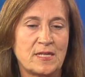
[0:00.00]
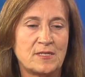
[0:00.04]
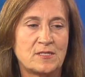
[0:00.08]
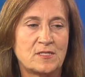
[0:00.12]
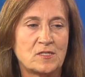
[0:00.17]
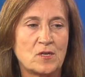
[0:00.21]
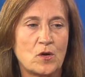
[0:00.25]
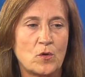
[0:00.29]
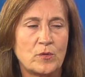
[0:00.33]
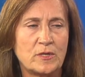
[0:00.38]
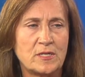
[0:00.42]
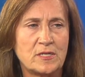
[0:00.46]
And
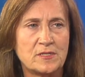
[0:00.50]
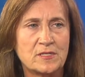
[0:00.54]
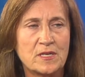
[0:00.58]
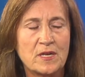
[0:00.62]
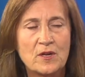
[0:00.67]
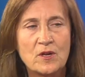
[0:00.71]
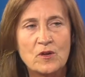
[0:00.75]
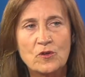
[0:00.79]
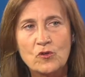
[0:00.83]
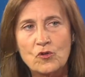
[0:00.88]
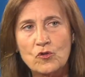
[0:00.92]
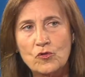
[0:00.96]
so it is
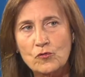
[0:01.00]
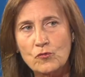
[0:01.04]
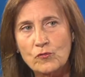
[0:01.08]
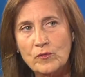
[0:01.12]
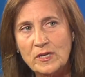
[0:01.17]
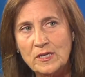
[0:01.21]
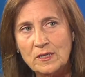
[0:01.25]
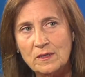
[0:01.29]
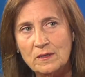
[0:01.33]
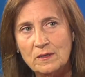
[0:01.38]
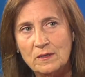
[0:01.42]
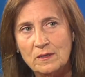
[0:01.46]

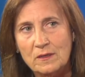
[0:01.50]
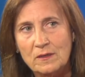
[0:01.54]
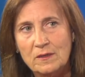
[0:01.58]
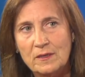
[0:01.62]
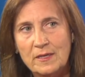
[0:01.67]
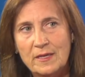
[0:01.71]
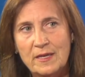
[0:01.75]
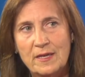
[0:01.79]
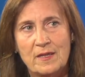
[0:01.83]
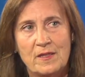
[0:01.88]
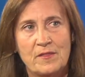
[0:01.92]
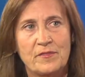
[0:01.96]
critical
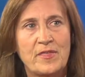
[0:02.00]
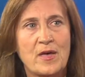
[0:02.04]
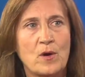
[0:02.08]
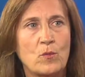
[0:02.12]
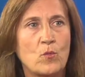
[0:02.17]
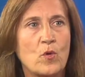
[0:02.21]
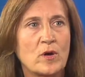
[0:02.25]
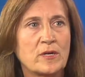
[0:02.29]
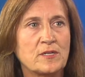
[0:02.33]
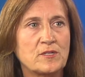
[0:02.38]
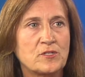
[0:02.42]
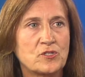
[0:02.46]
that
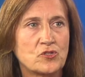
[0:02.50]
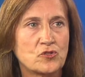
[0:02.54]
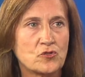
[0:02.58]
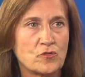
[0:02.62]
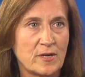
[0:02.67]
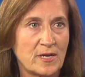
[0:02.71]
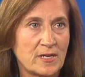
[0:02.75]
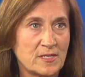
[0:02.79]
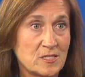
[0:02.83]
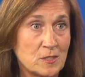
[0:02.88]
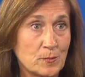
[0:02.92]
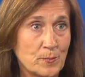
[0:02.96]
one is
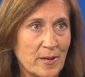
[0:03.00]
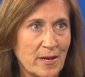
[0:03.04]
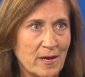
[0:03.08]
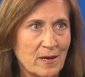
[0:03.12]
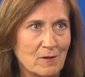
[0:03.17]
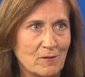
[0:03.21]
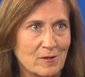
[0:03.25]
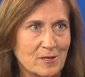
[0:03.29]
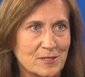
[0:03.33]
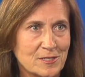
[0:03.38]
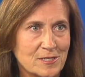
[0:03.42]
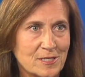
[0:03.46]

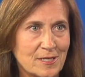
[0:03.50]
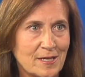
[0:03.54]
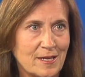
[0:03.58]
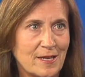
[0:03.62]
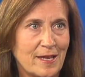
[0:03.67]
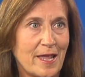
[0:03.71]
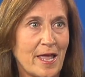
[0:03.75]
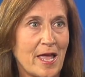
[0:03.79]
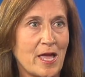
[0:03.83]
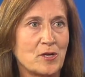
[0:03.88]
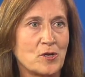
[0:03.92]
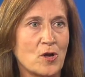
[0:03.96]
transparent
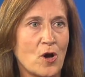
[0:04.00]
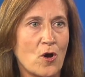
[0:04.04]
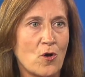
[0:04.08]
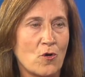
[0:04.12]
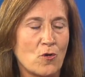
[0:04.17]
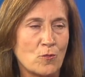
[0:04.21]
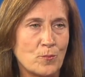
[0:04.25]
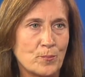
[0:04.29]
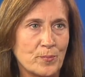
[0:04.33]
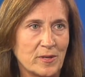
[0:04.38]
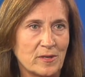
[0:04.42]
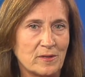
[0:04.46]
and
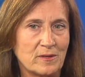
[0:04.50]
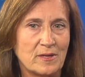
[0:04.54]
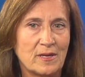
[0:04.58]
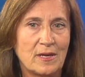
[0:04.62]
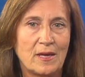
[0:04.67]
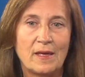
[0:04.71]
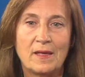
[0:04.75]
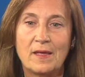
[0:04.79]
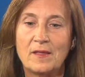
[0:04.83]
open.